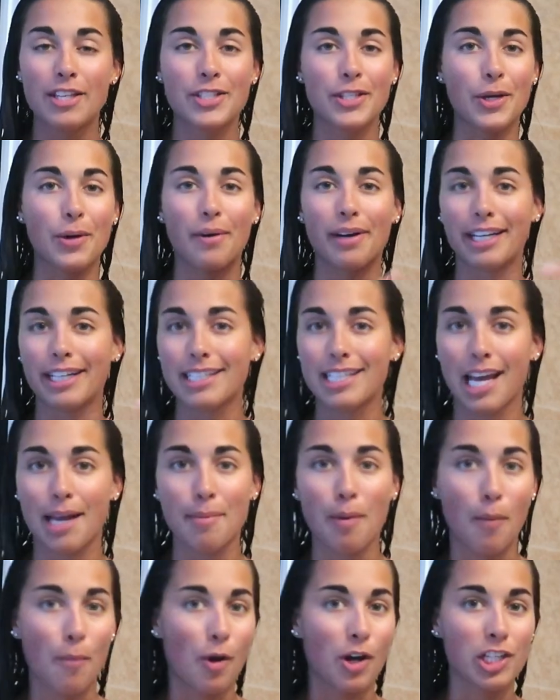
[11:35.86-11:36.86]
So anytime
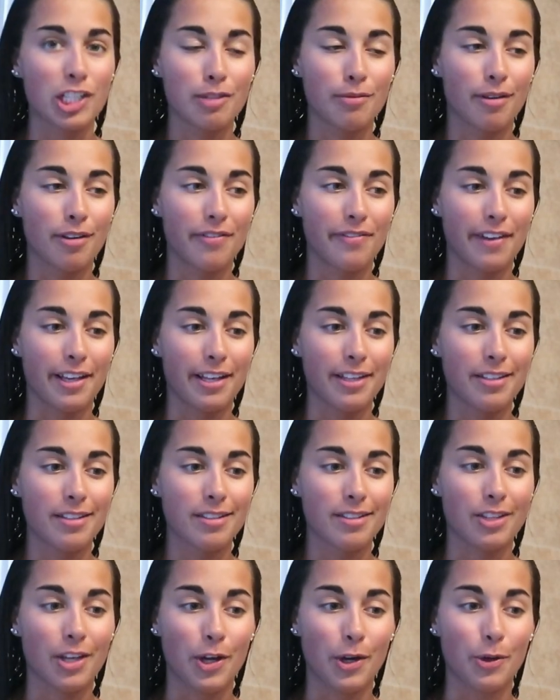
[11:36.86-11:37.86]
I'm washing my face,
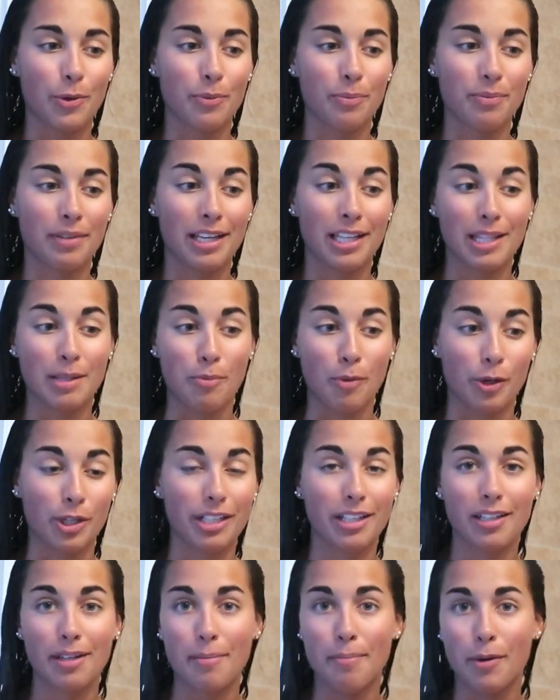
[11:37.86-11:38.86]
so in the
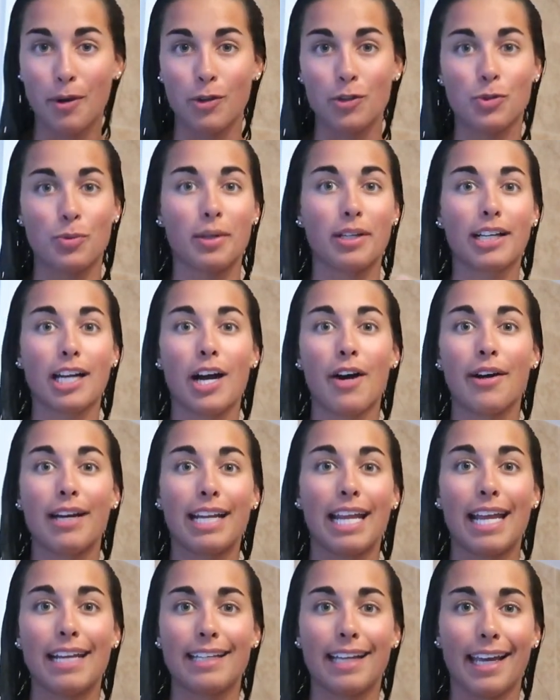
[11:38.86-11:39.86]
morning, post-workout, and
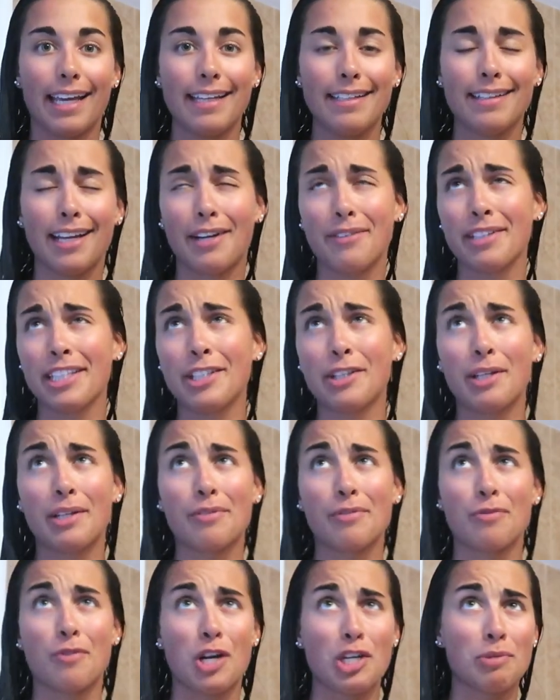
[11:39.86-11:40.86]
at night, I really don't
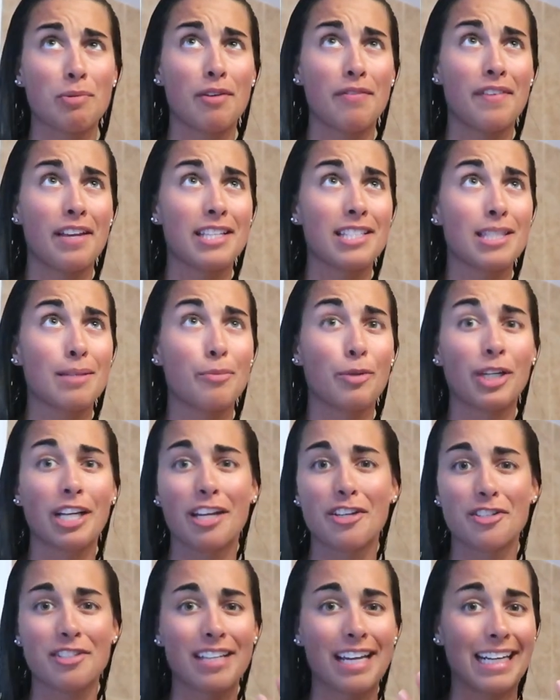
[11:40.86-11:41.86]
even wash my face in the morning,
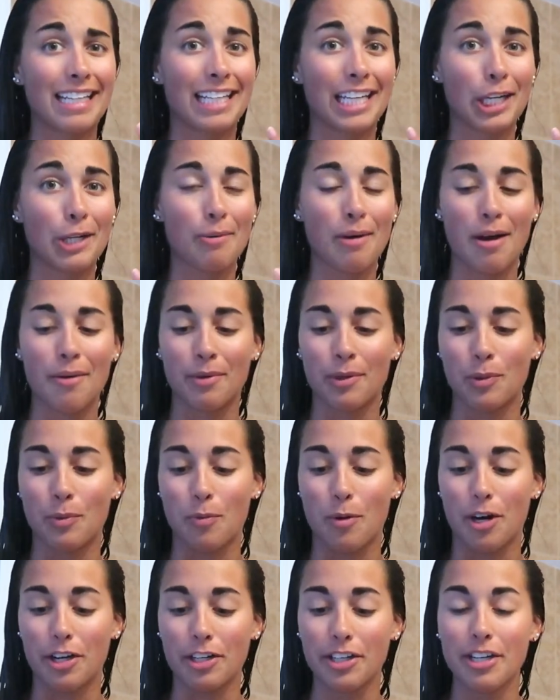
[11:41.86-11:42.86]
I just kind of get it wet with
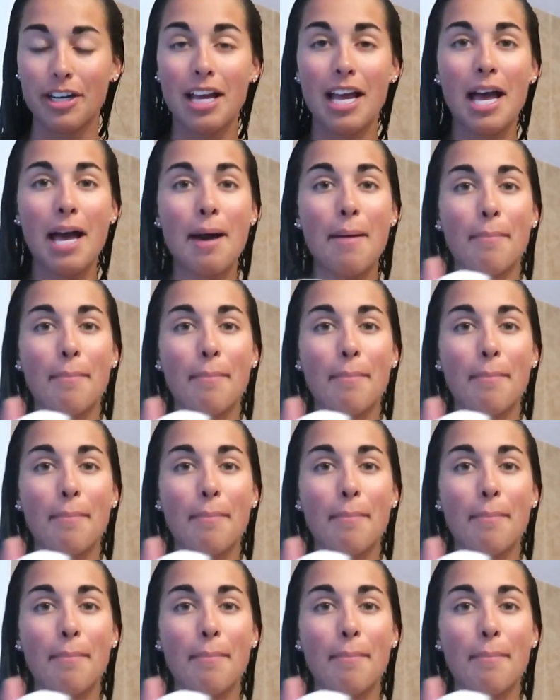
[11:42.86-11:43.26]
water.